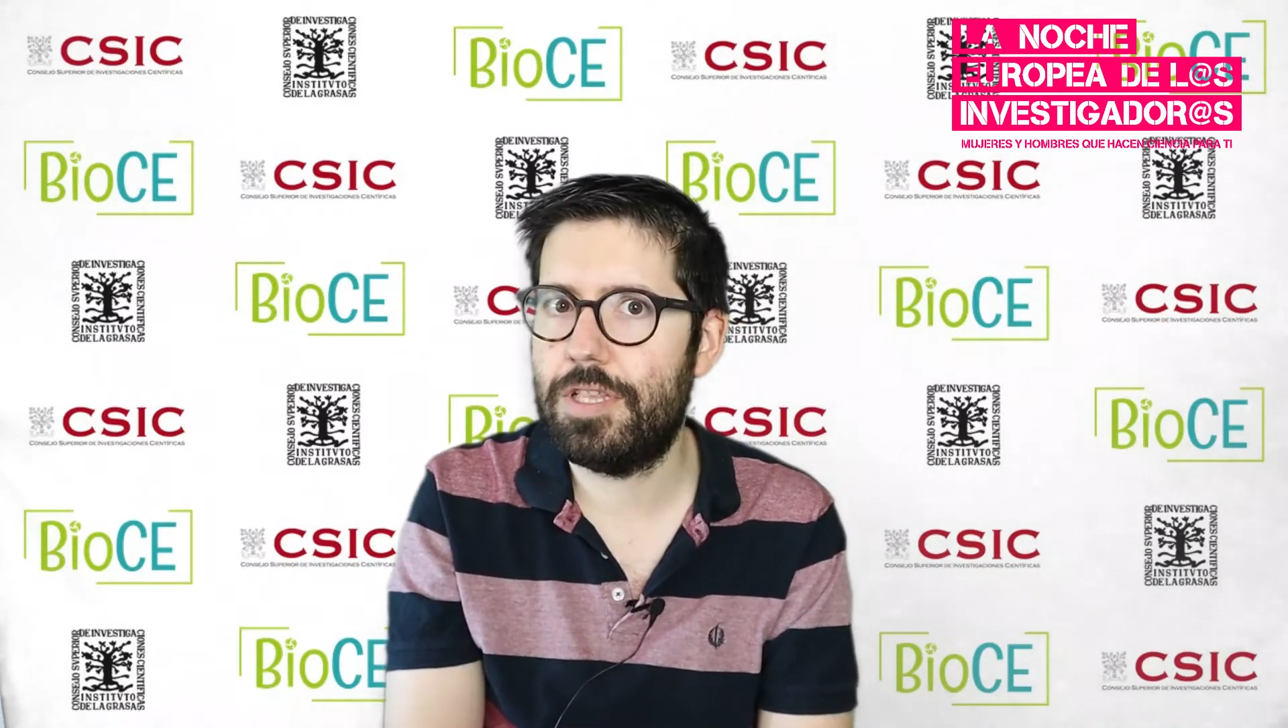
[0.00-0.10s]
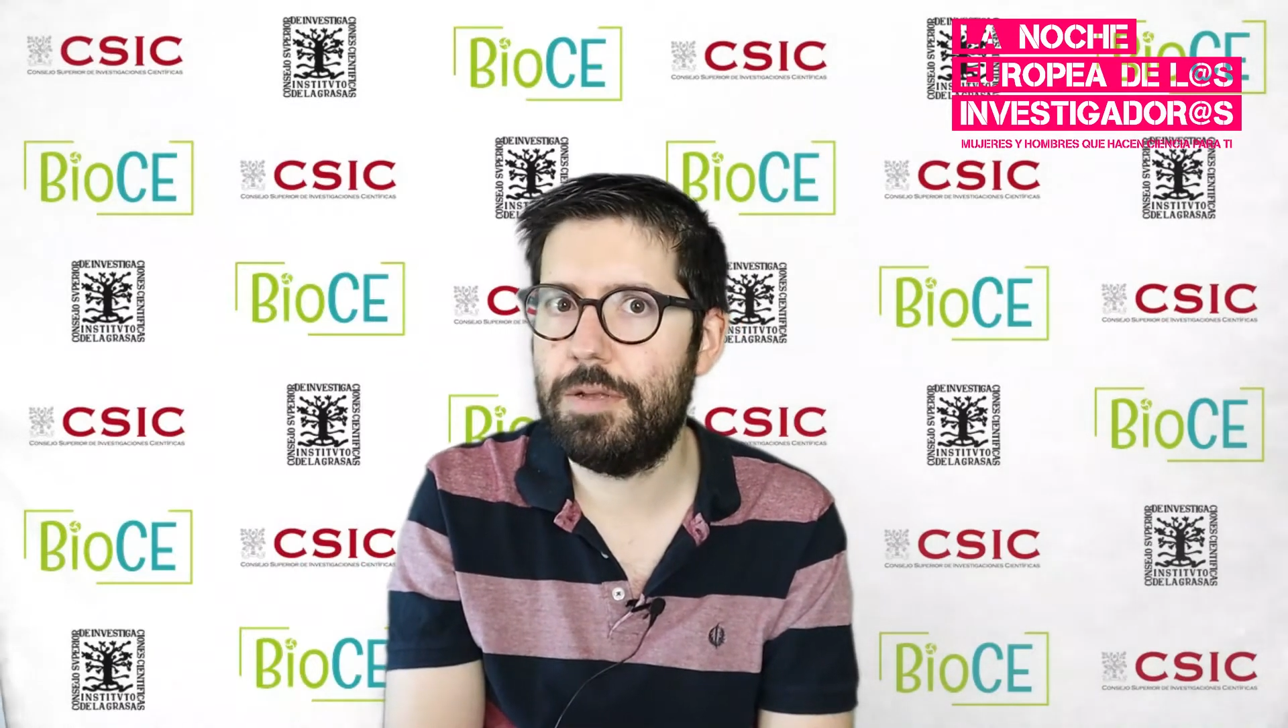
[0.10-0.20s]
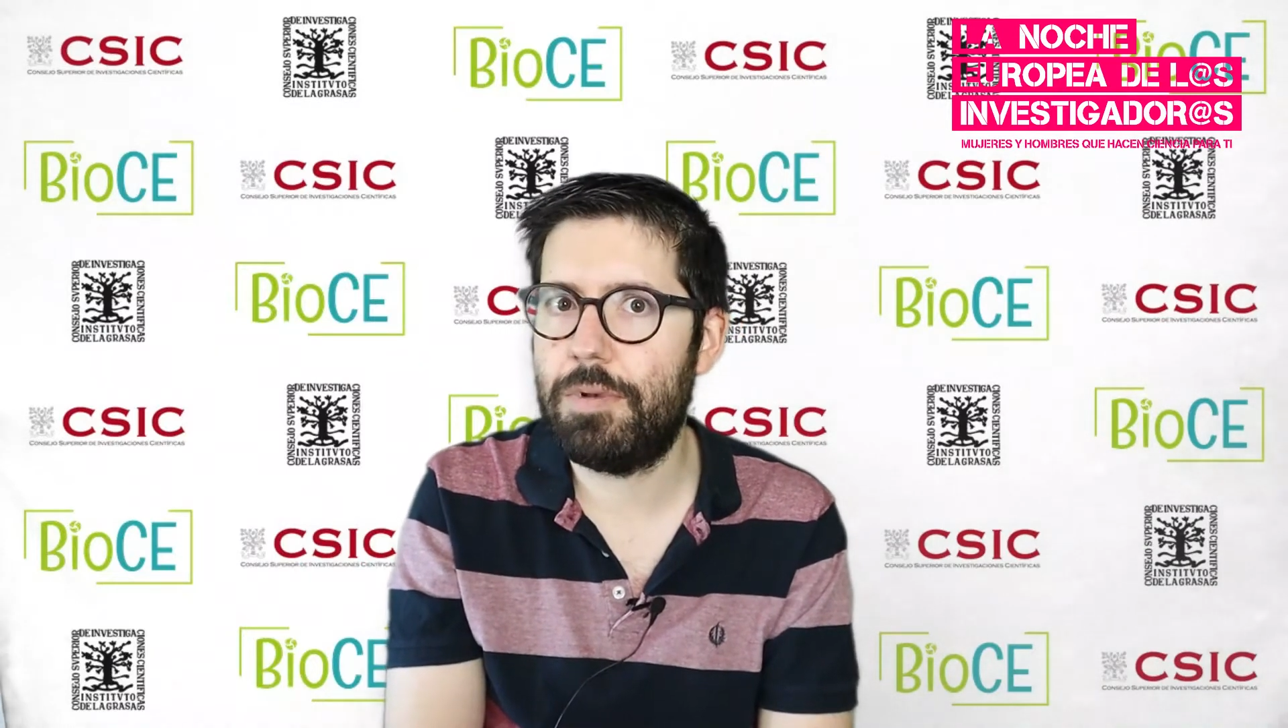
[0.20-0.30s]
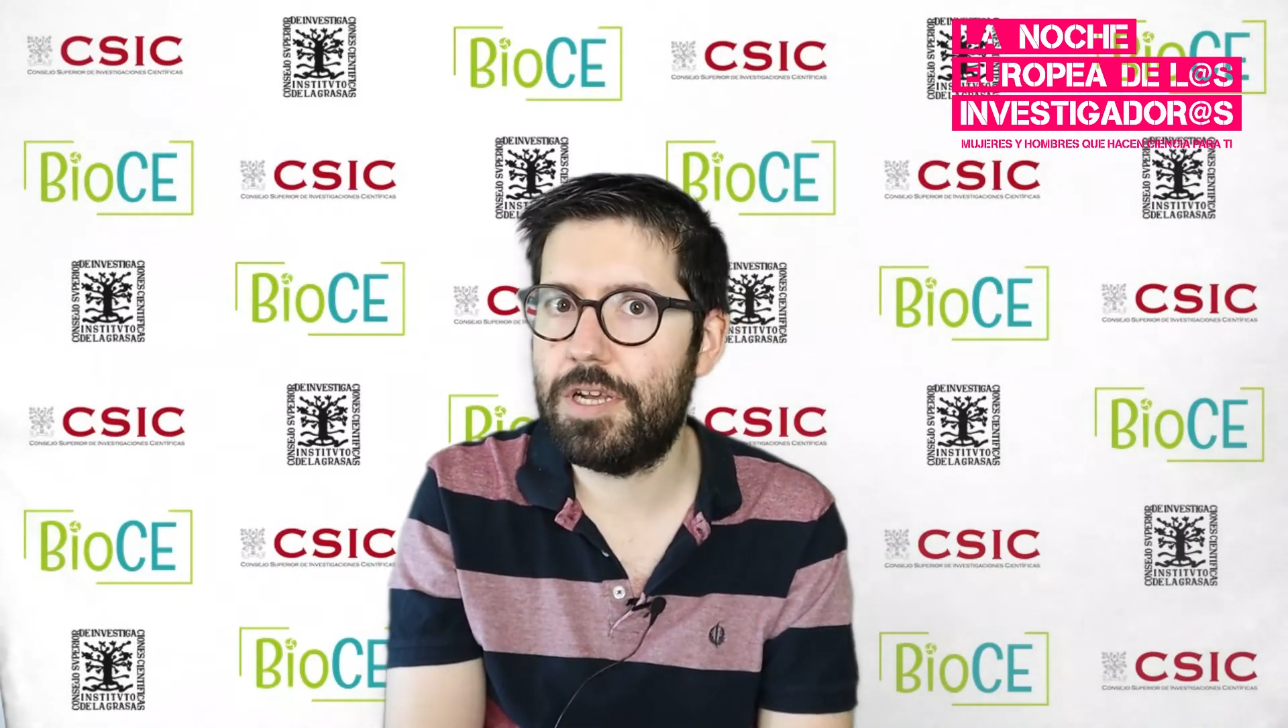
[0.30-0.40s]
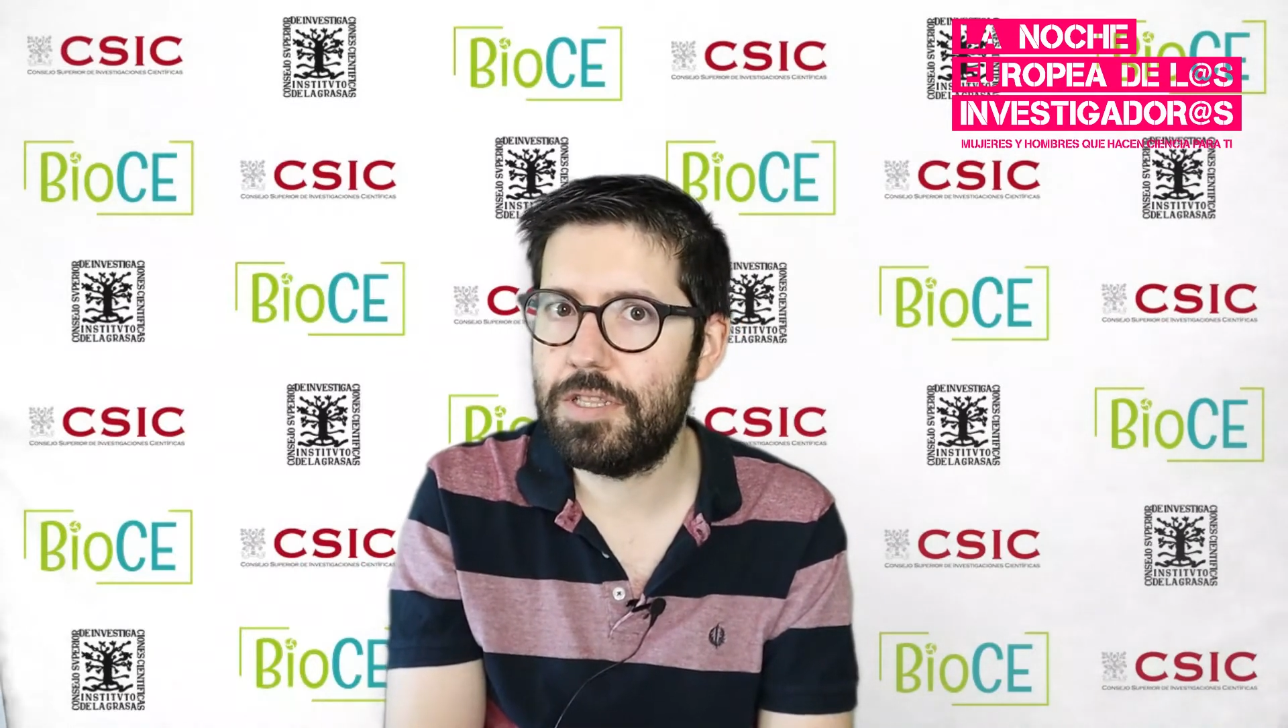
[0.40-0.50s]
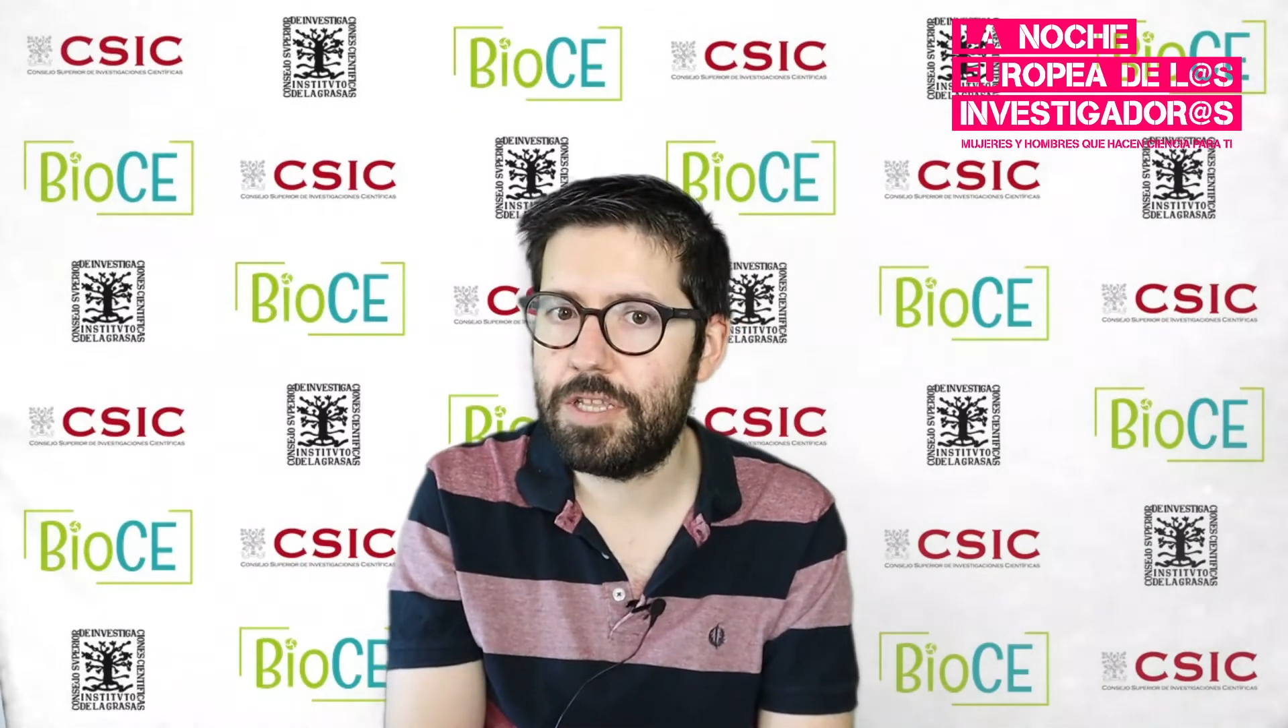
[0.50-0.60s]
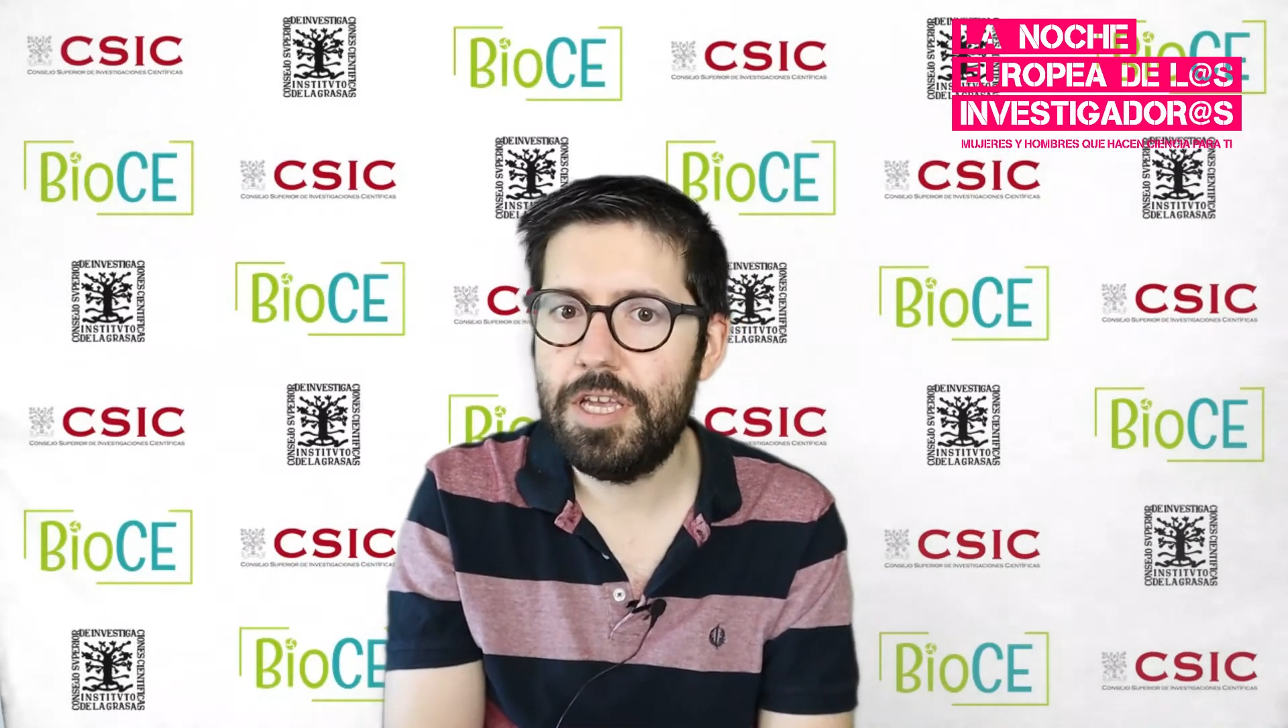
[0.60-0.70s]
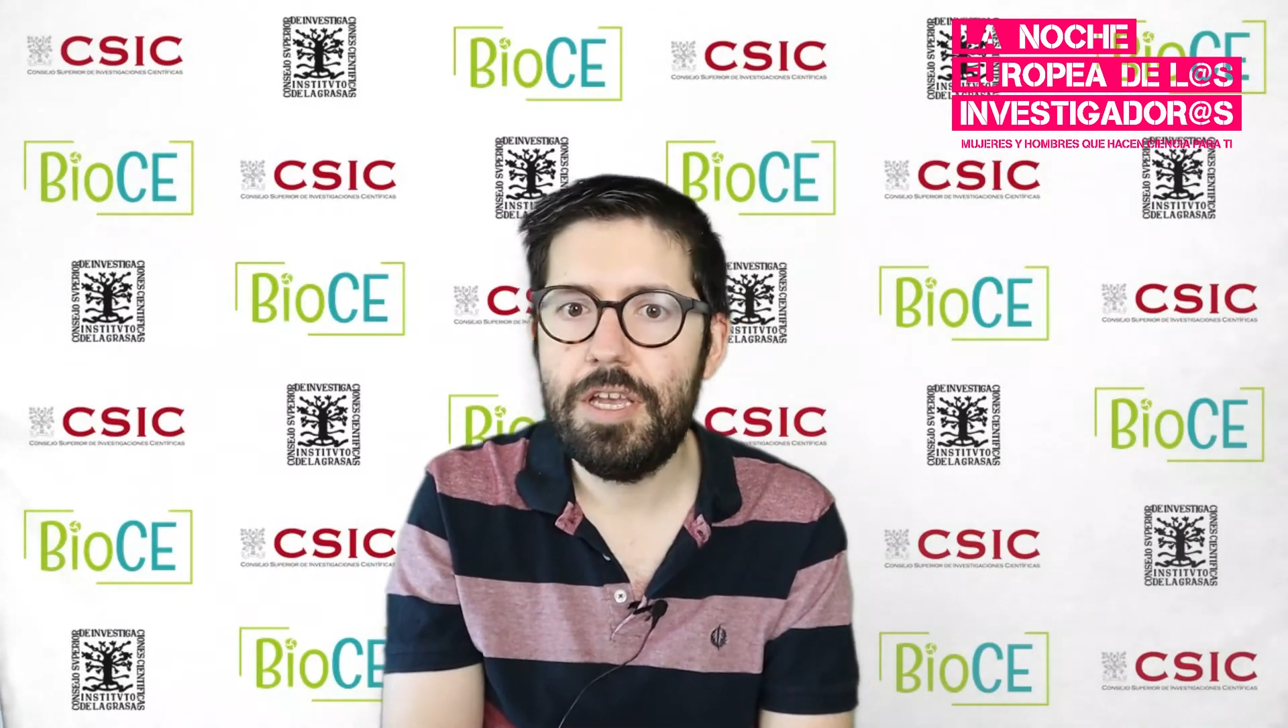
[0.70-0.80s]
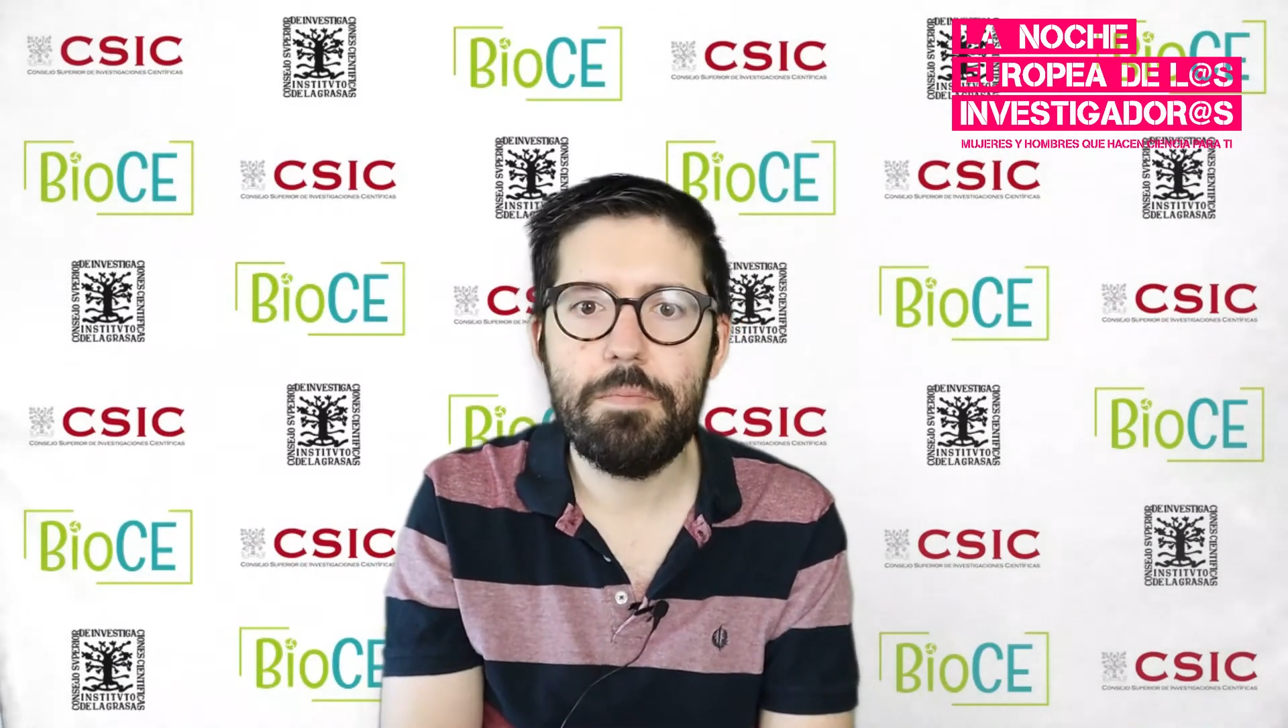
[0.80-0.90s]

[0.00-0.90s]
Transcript: and the plants,